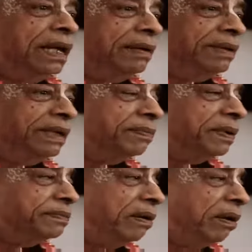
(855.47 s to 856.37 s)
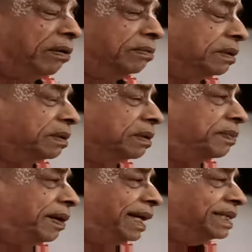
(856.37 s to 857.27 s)
having performed
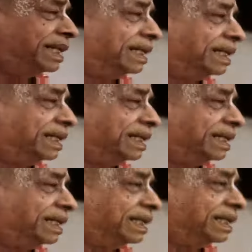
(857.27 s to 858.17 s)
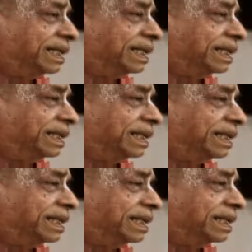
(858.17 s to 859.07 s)
pious activities,
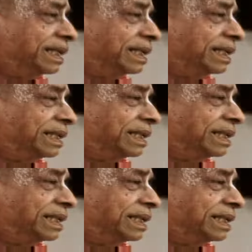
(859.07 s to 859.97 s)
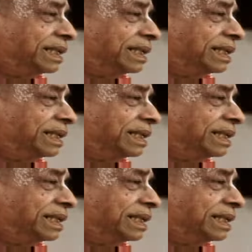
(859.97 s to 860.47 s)
now they have come to this